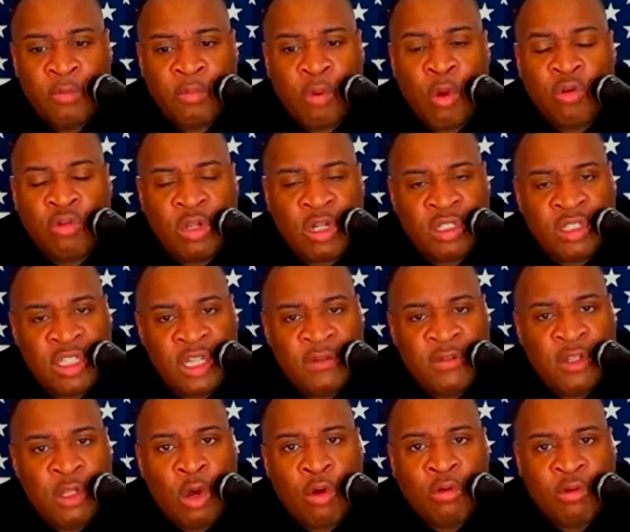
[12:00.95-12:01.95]

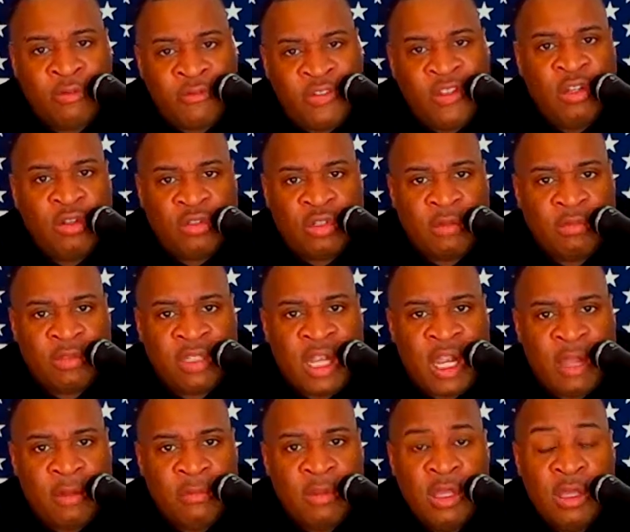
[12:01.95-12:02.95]
productivity on the field
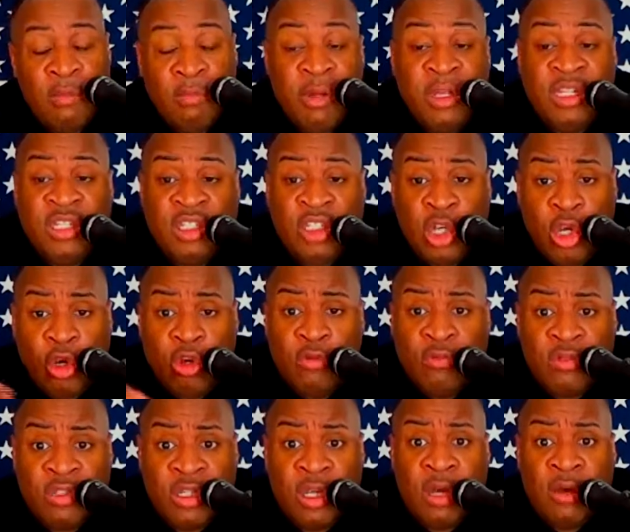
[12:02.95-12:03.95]
sometimes. But in
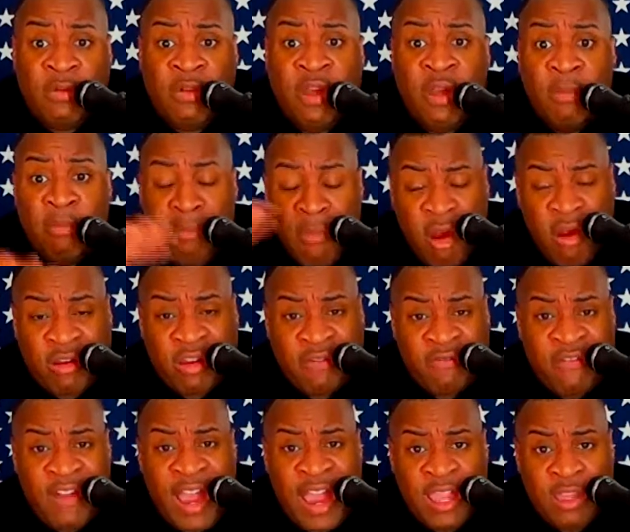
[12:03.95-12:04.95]
terms of market
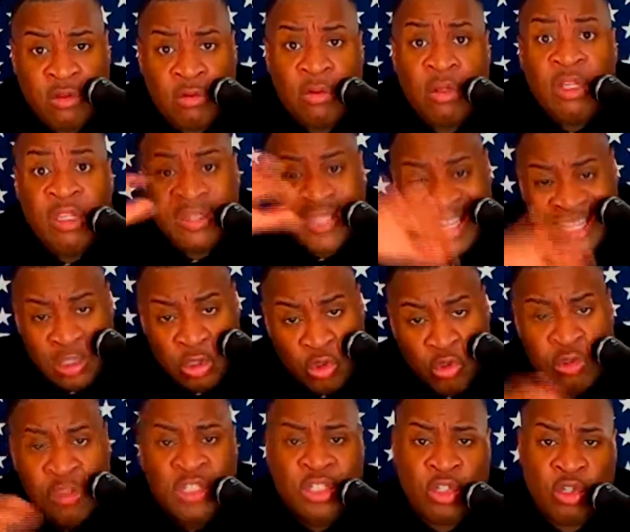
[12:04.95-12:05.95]
value, they
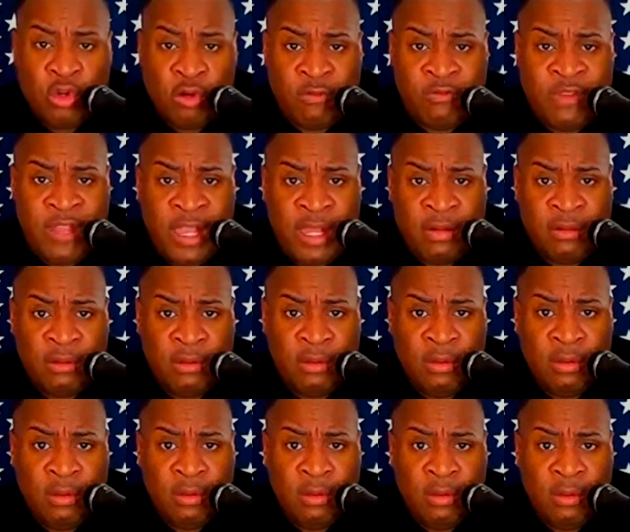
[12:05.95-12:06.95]
do deserve that.
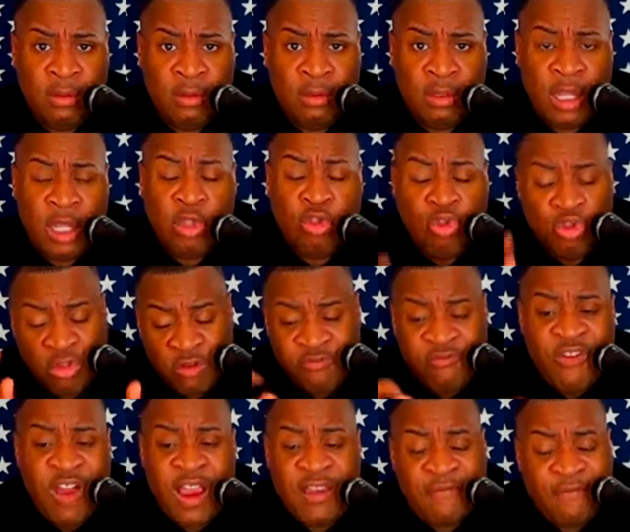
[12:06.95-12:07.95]
And you should
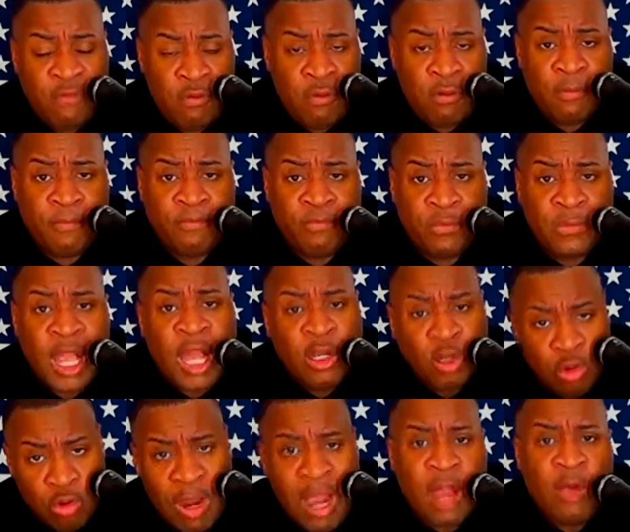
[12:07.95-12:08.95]
fight for them. I
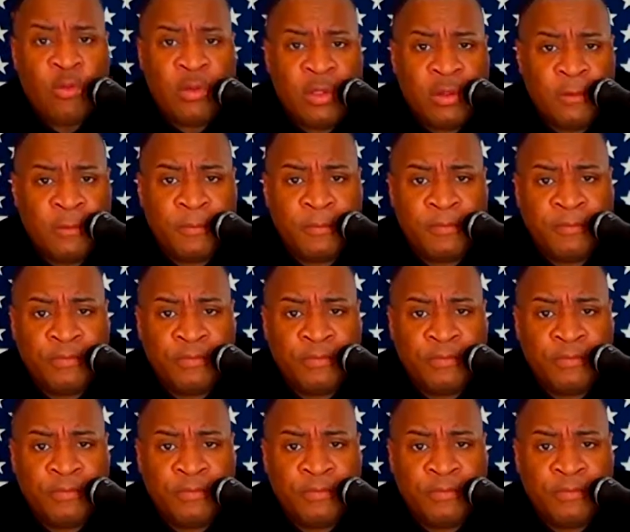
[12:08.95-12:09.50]
know I will.